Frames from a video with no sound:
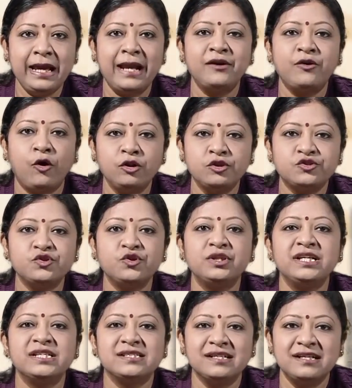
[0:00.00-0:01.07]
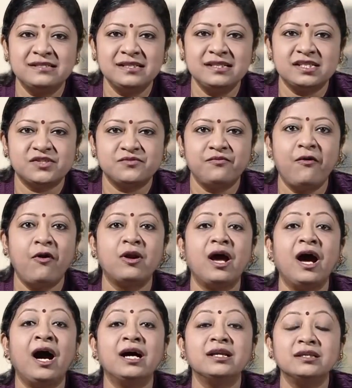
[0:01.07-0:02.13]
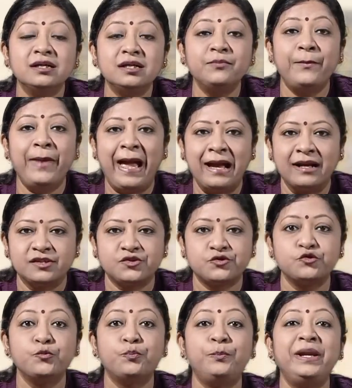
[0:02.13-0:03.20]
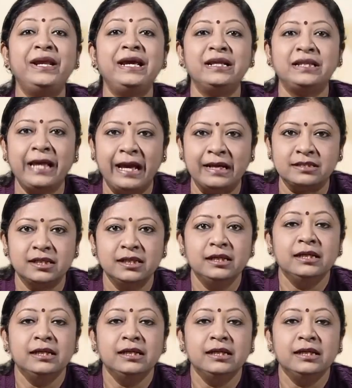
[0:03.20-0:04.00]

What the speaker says: and also they suggest for other banks to play that.